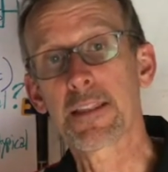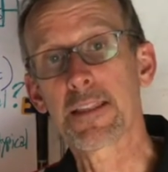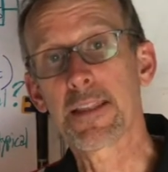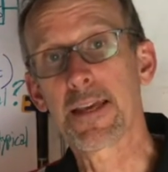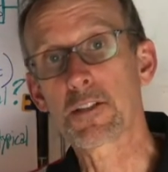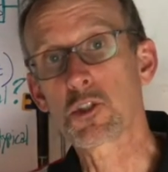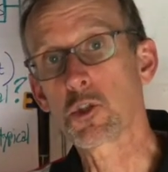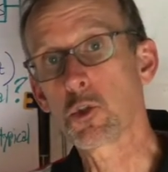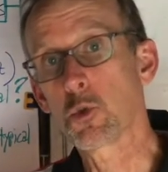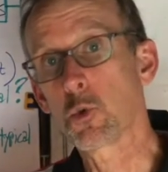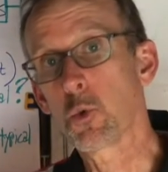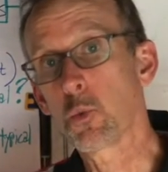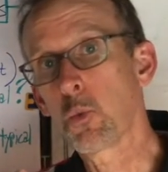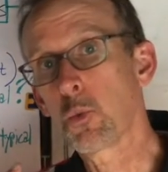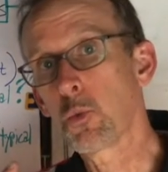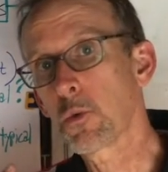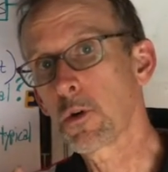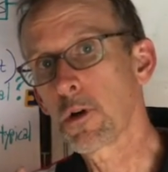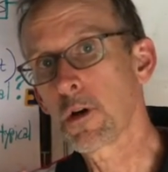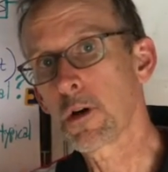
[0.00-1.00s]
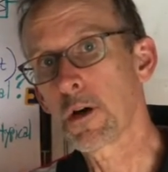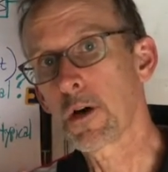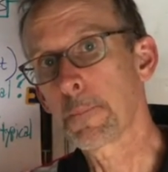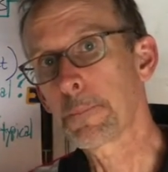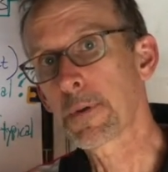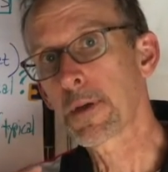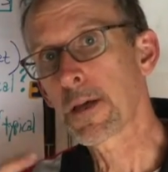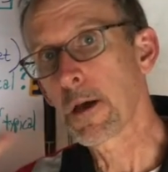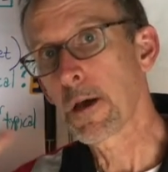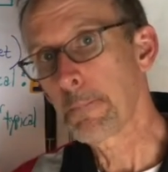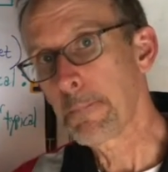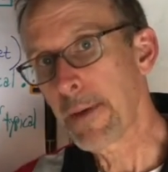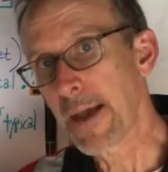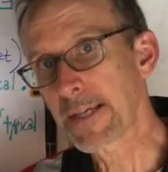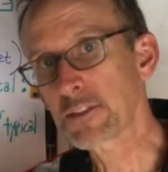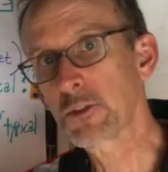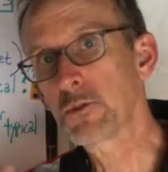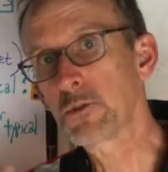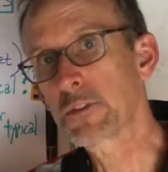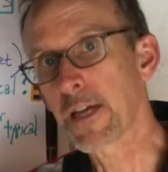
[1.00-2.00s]
that you'll come back
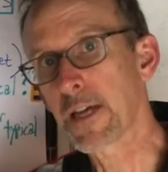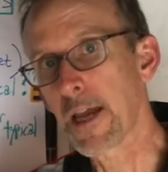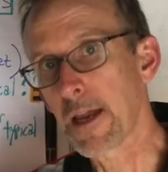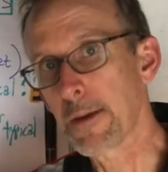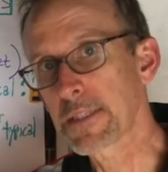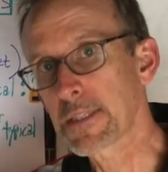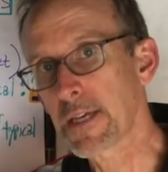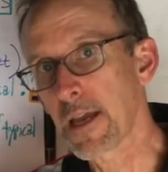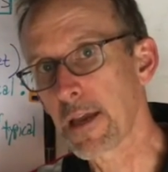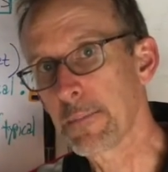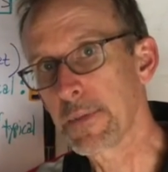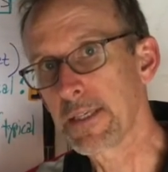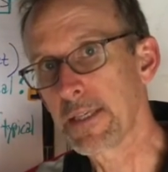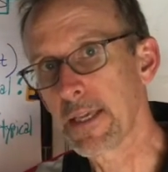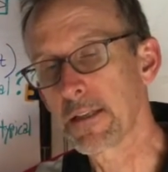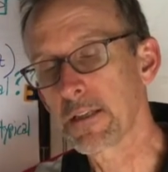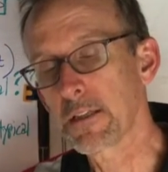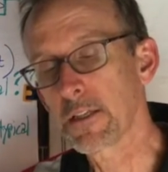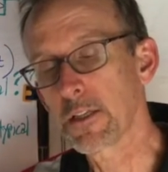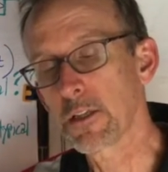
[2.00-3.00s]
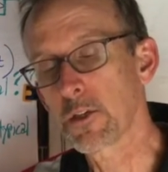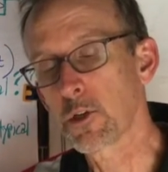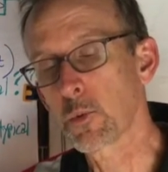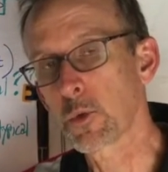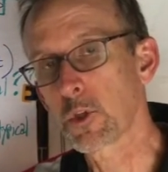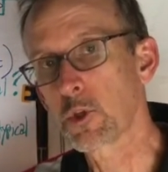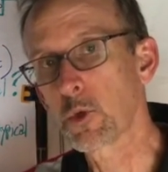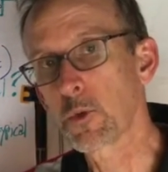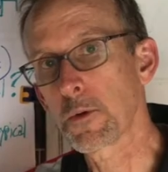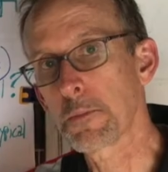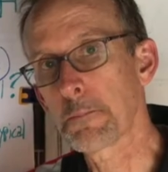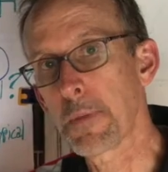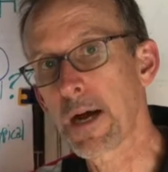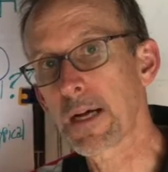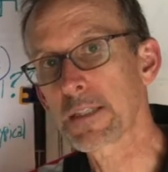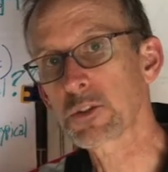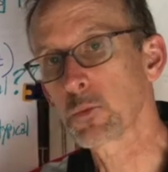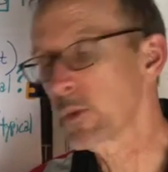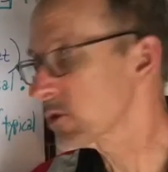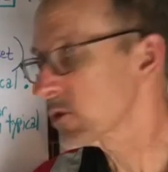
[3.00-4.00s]
to time and time again. You know, where you're doing
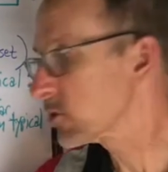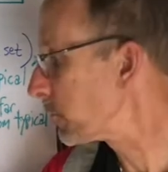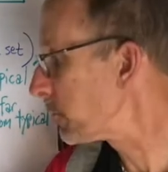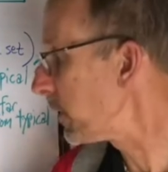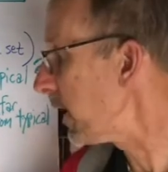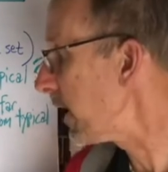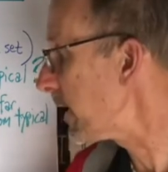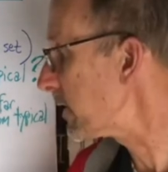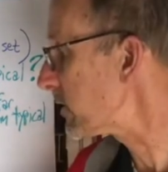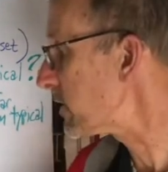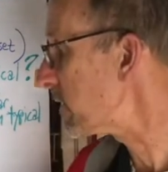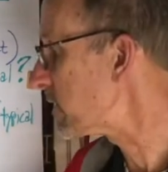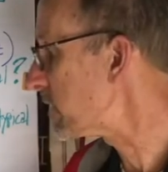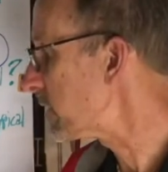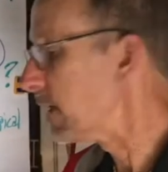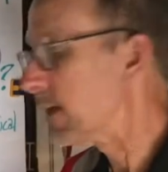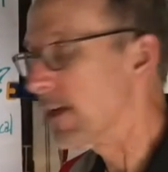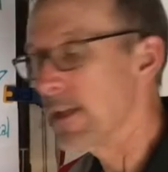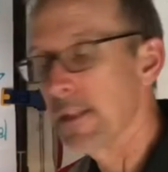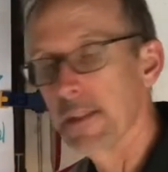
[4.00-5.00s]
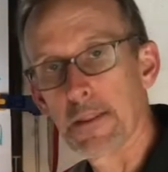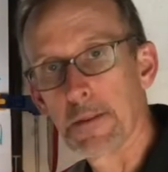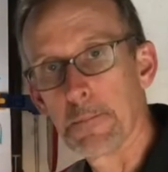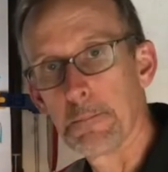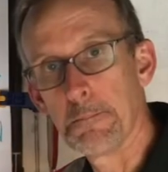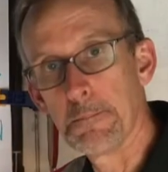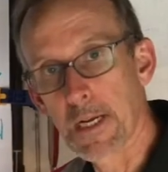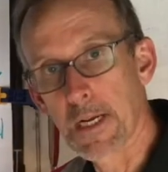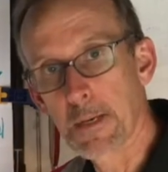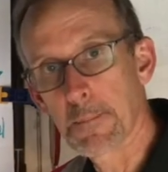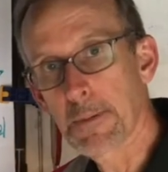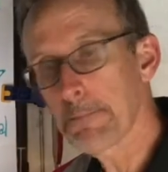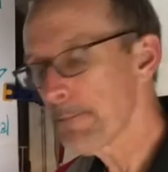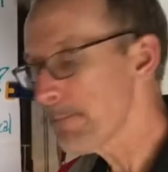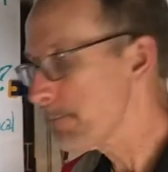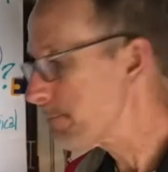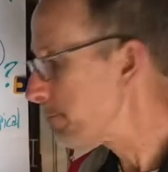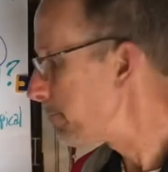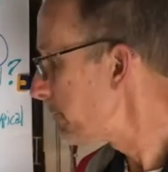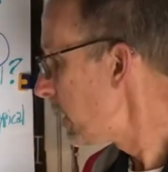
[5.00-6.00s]
box and whisker plots, it's the minimum,
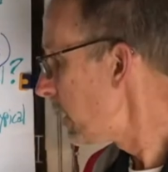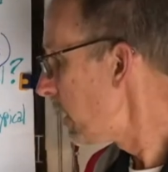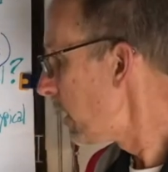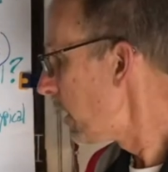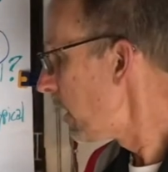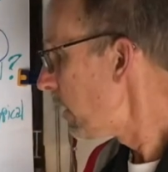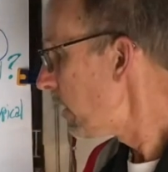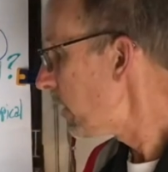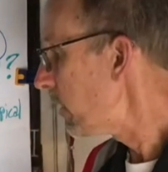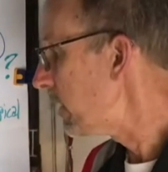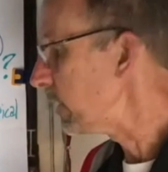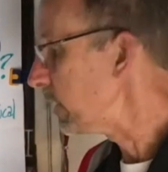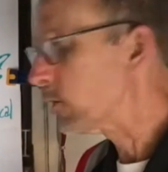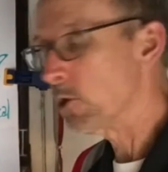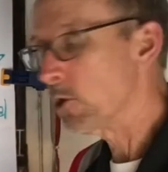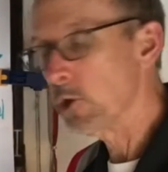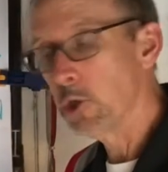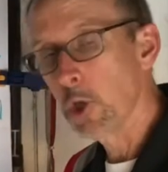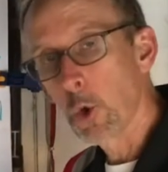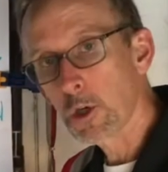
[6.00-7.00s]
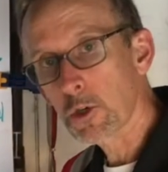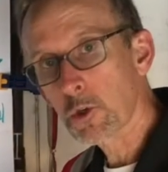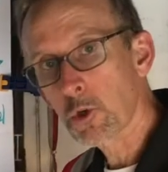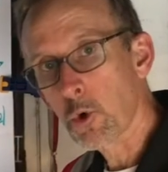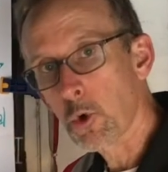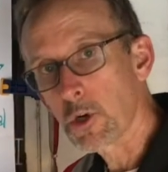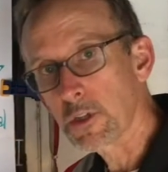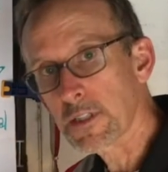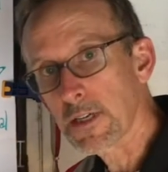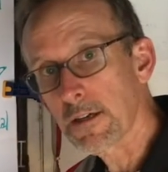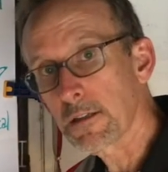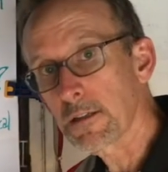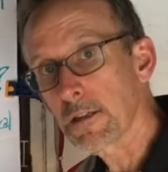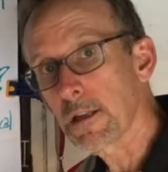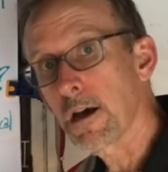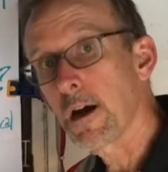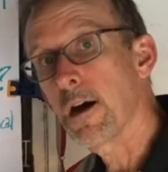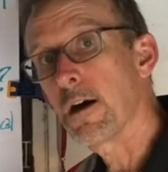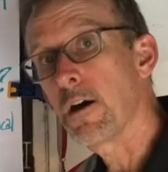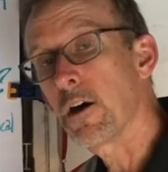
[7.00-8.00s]
the lower quartile,
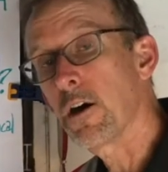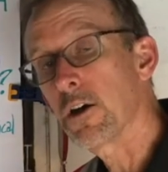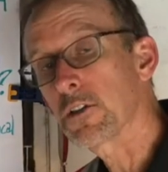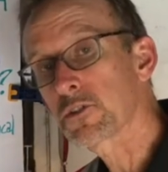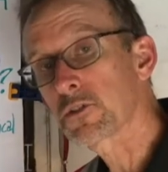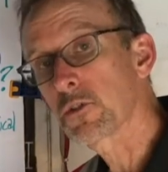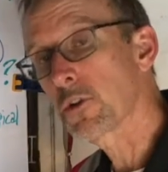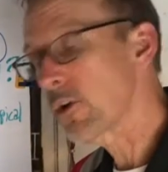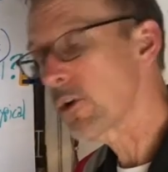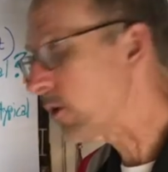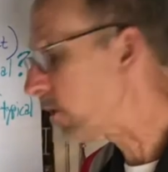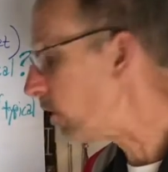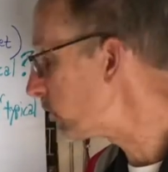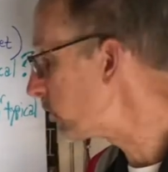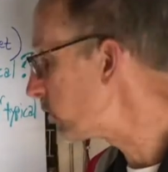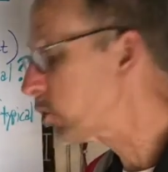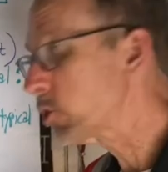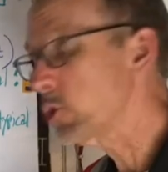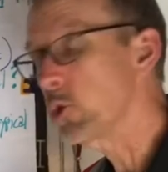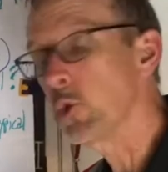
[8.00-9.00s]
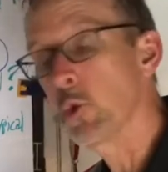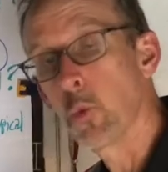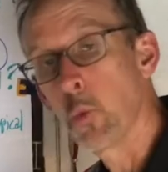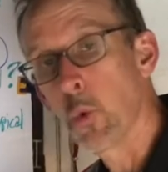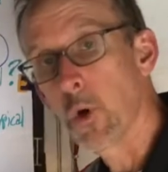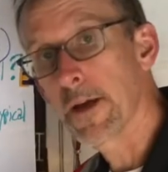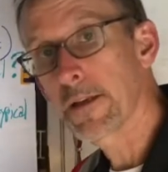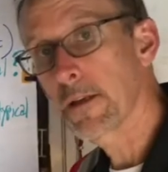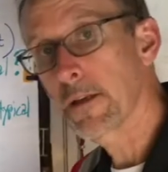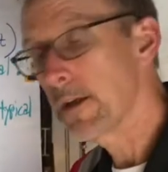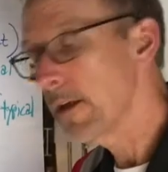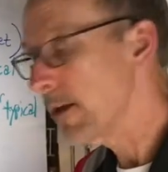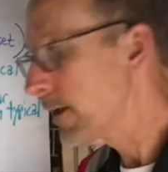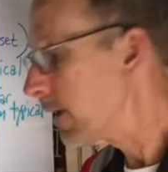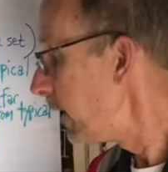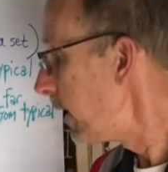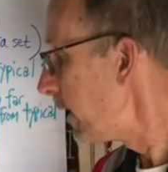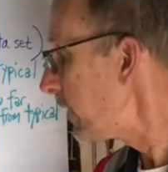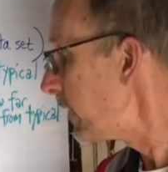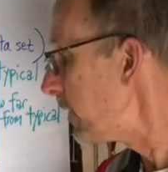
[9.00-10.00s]
also called Q1,
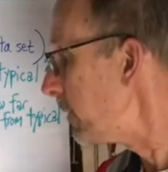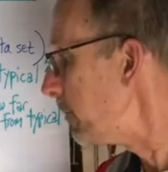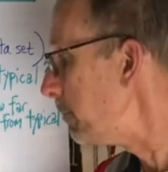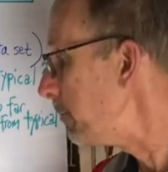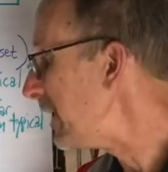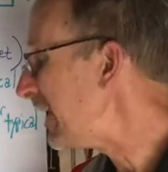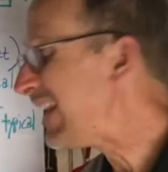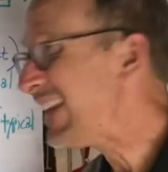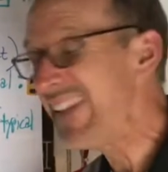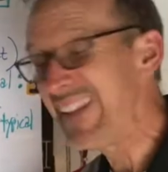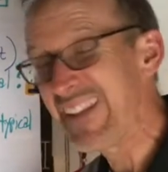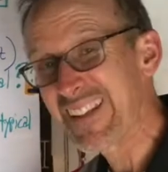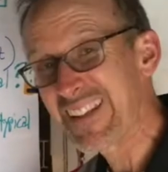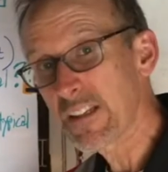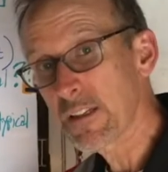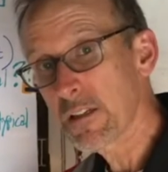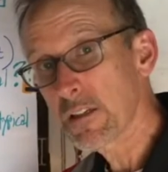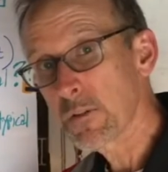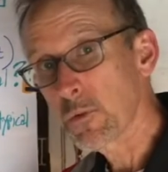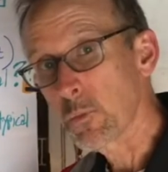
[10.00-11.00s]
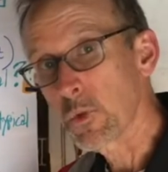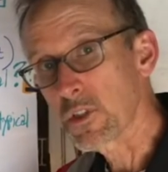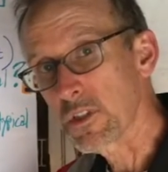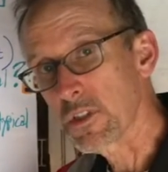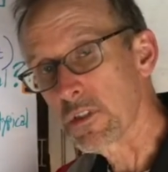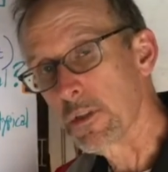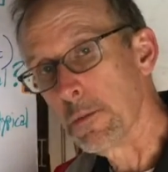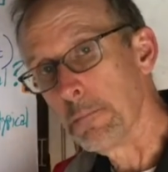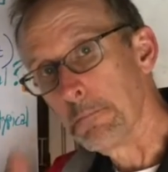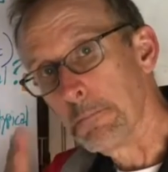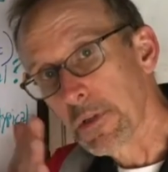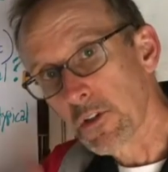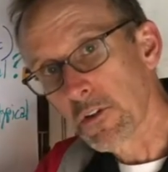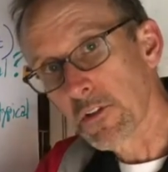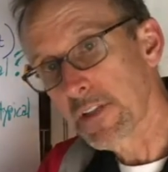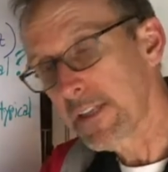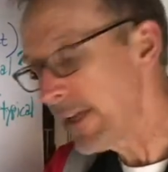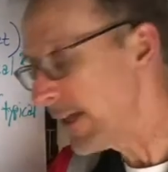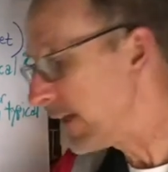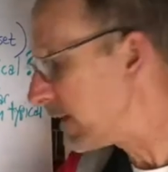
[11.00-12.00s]
the median, which is the middle of
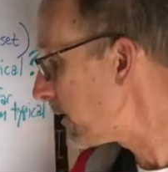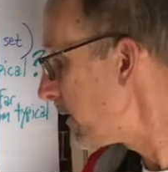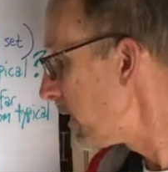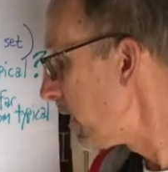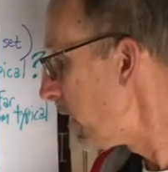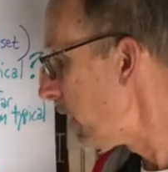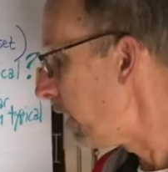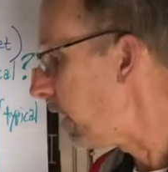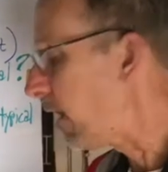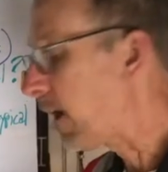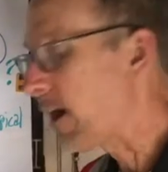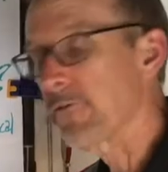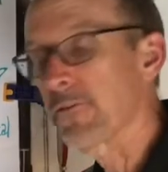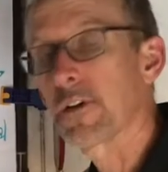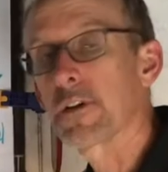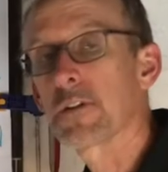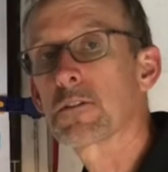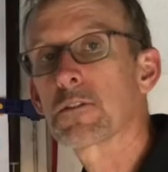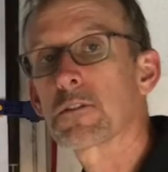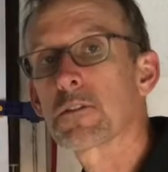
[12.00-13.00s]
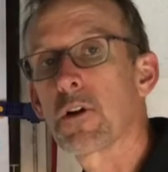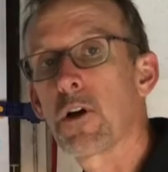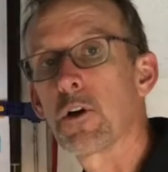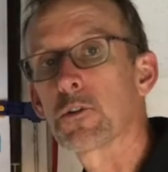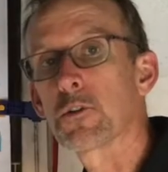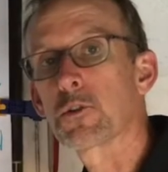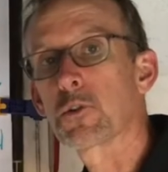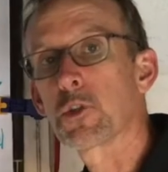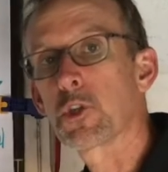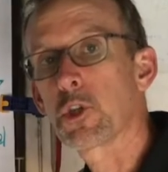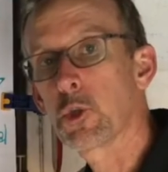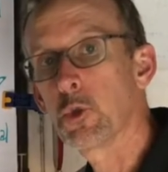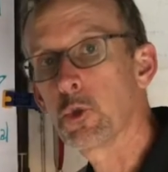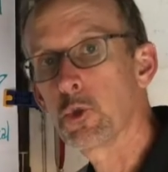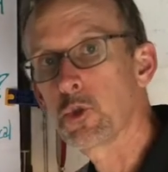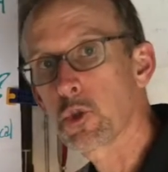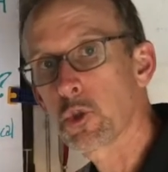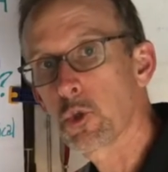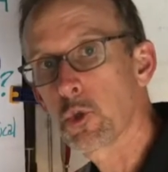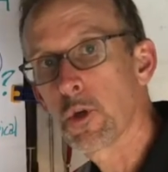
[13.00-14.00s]
the data, often called
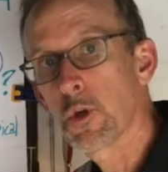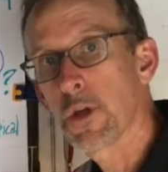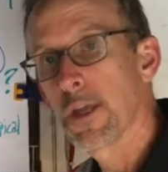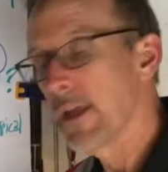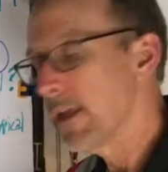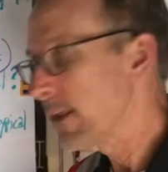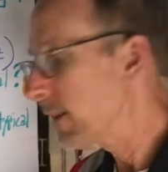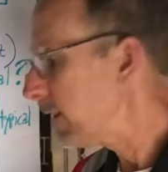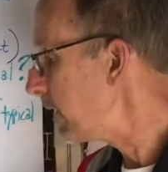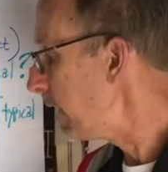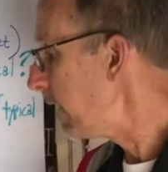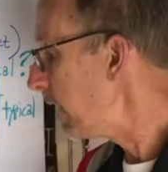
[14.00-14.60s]
Q2, the